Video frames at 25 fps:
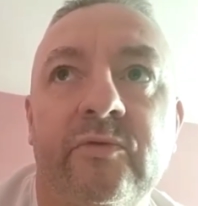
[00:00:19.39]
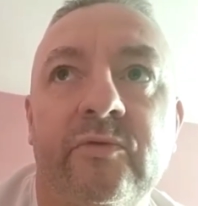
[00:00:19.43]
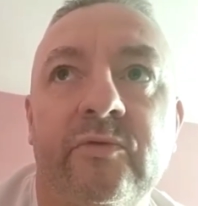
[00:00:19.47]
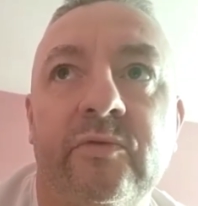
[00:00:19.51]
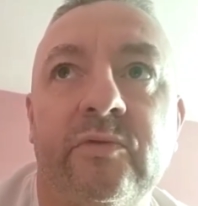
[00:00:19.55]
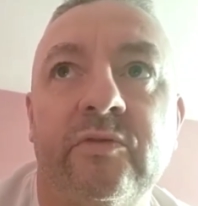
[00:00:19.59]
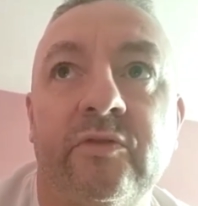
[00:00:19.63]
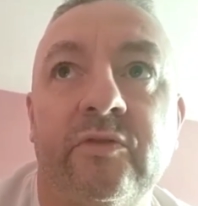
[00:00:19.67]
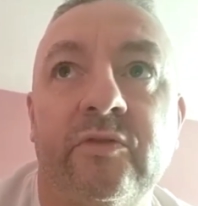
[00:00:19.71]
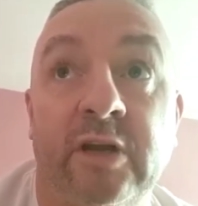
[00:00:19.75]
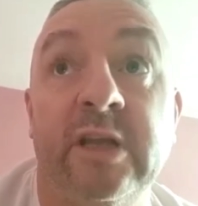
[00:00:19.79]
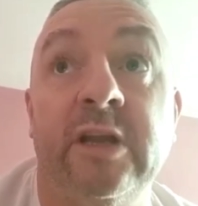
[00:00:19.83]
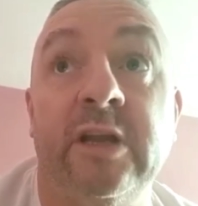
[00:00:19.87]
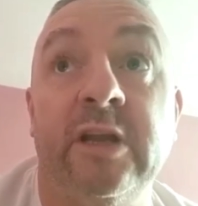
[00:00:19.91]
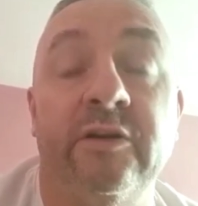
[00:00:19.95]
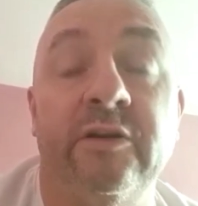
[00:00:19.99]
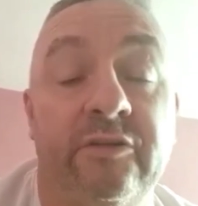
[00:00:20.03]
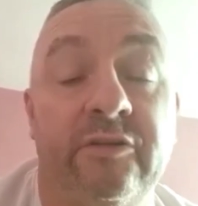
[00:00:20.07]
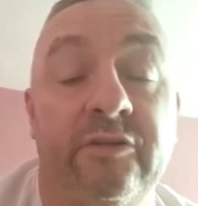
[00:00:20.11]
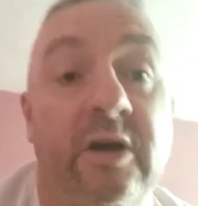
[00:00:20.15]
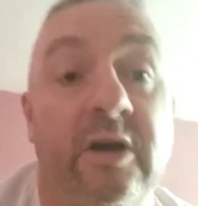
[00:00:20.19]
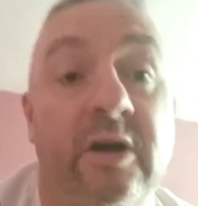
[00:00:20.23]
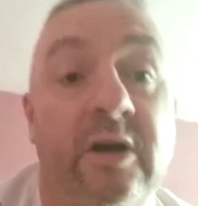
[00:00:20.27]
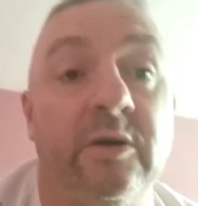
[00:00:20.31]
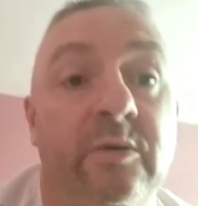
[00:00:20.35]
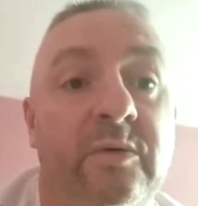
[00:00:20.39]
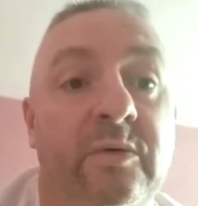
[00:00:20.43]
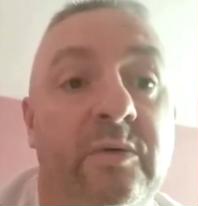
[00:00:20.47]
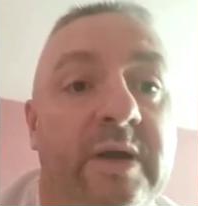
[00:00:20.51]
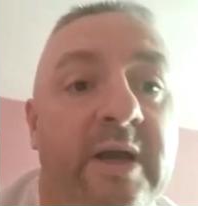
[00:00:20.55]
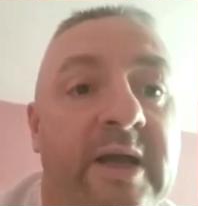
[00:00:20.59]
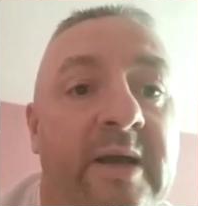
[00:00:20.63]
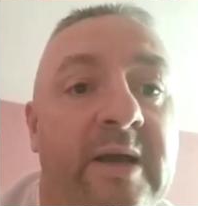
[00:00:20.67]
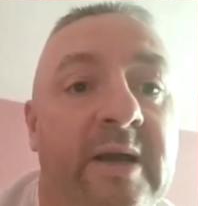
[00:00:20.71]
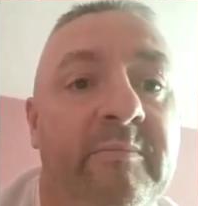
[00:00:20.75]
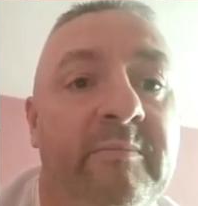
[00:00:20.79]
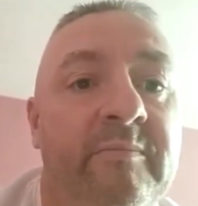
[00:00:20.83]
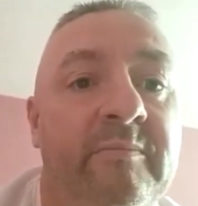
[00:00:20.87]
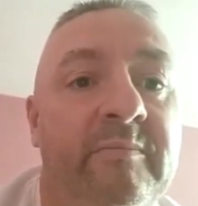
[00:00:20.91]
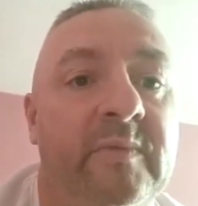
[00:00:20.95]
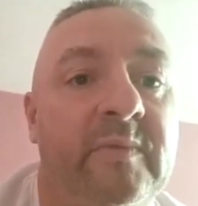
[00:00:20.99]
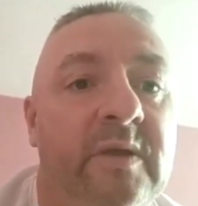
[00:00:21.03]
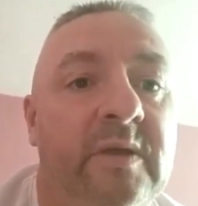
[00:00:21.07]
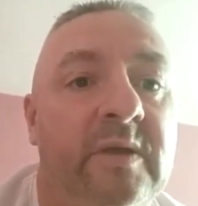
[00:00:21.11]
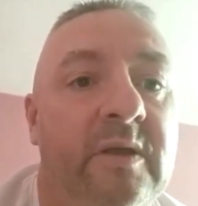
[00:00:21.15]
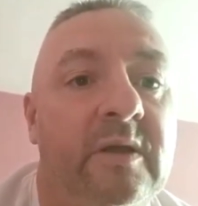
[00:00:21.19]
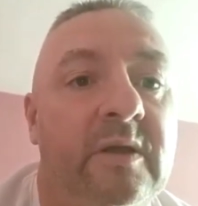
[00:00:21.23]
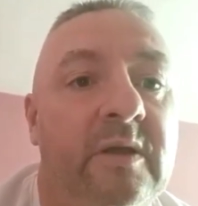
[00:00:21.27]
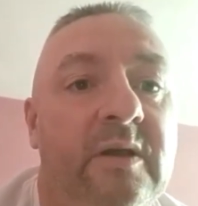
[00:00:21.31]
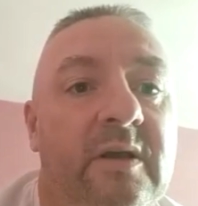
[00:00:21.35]
3 years ago.
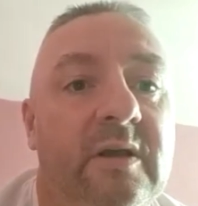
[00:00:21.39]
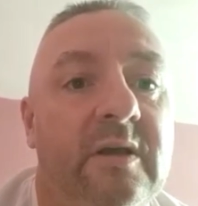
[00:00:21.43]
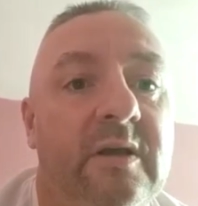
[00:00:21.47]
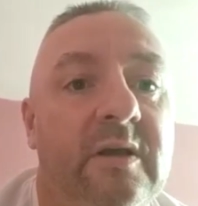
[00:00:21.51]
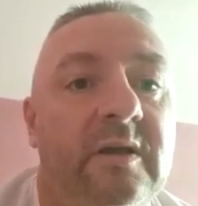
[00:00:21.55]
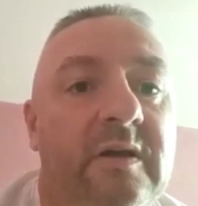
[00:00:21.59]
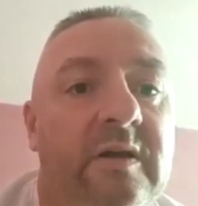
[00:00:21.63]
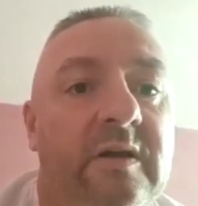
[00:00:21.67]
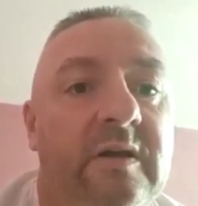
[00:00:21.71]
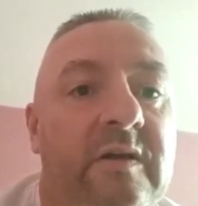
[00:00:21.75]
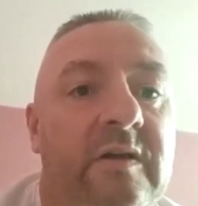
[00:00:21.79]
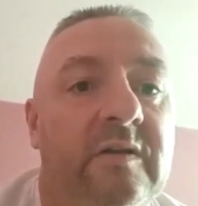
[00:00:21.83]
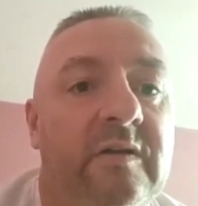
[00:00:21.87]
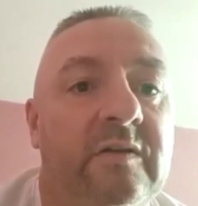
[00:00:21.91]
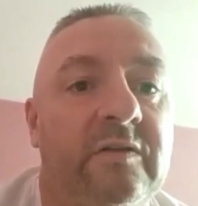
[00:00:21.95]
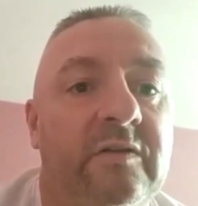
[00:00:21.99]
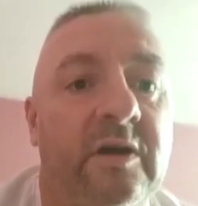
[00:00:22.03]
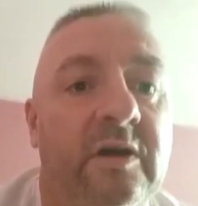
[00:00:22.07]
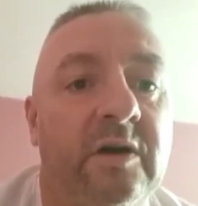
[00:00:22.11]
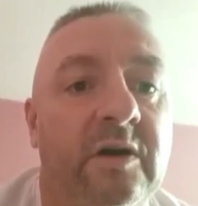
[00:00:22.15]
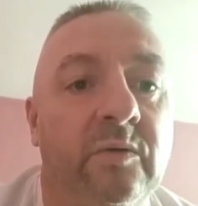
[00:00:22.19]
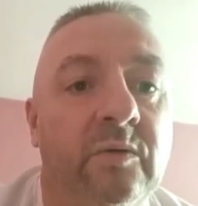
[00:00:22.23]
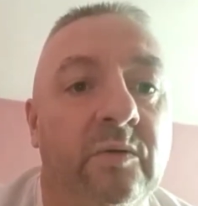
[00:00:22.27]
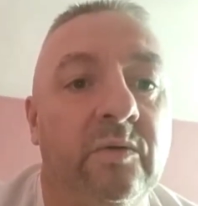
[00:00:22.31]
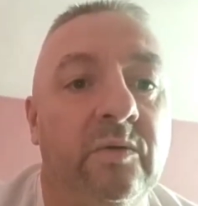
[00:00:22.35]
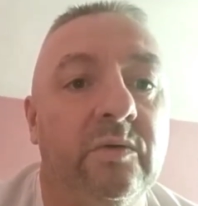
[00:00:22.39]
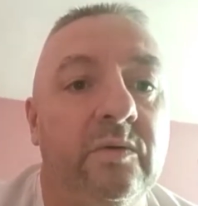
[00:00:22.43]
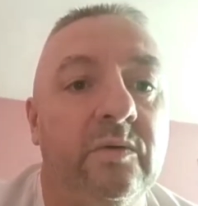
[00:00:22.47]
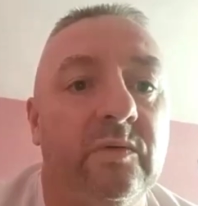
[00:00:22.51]
So